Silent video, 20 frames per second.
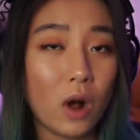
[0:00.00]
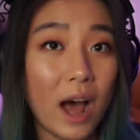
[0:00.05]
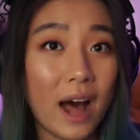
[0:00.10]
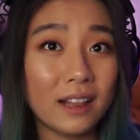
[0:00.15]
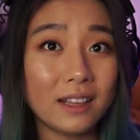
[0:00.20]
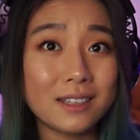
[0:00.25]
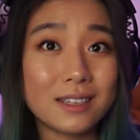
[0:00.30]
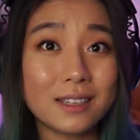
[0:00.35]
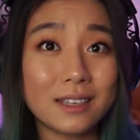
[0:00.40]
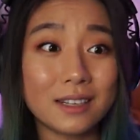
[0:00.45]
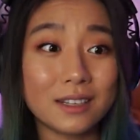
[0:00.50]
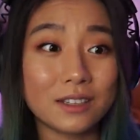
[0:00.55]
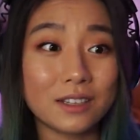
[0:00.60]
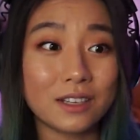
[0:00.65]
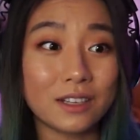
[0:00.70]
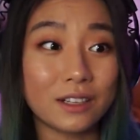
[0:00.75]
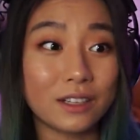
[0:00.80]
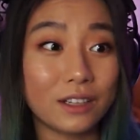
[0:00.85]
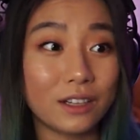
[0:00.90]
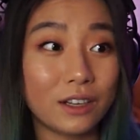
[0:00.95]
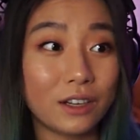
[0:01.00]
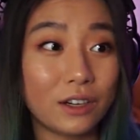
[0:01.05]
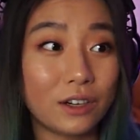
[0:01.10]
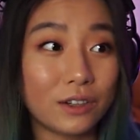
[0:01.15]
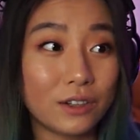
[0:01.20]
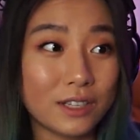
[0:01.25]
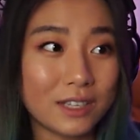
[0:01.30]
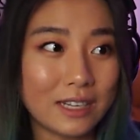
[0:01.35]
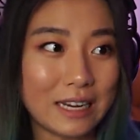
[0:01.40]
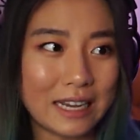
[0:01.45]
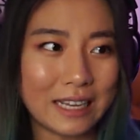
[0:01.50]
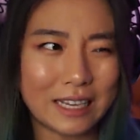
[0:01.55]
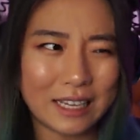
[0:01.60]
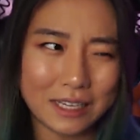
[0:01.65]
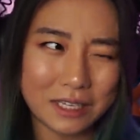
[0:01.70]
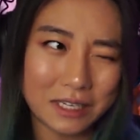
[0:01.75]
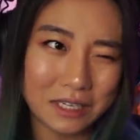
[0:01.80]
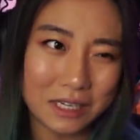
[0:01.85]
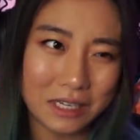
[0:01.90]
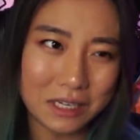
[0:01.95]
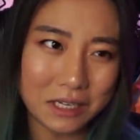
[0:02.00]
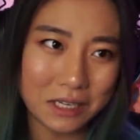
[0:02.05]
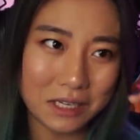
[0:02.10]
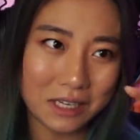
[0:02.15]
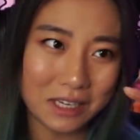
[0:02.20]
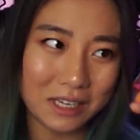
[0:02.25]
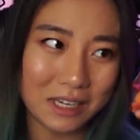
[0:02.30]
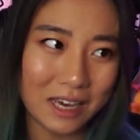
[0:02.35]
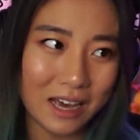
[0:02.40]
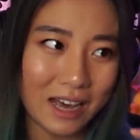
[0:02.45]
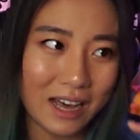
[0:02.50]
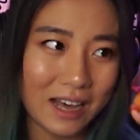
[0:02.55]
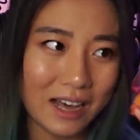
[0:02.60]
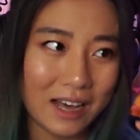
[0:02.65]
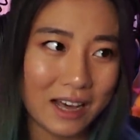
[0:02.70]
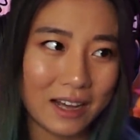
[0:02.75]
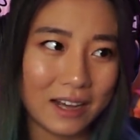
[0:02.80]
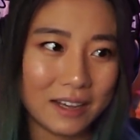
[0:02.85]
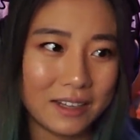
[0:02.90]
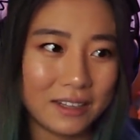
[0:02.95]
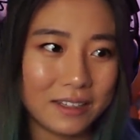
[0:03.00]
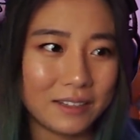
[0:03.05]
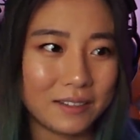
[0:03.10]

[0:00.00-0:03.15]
Allison's a little sneaky, huh?